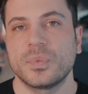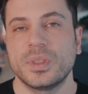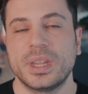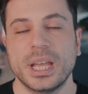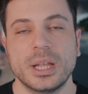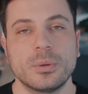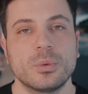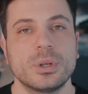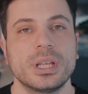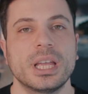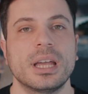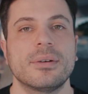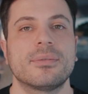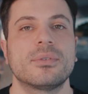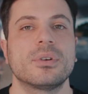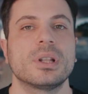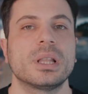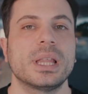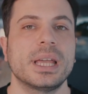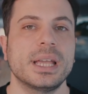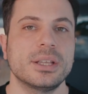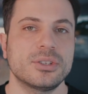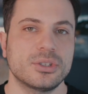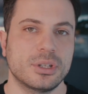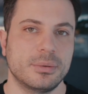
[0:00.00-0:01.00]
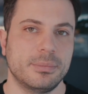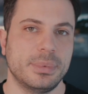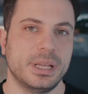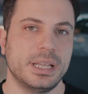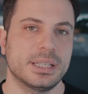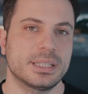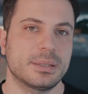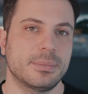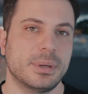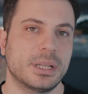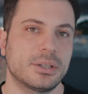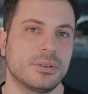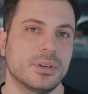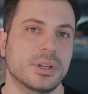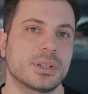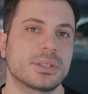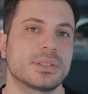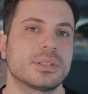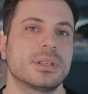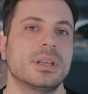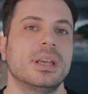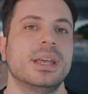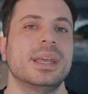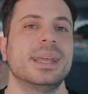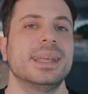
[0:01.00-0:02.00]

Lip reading: Then we have relation-based metrics.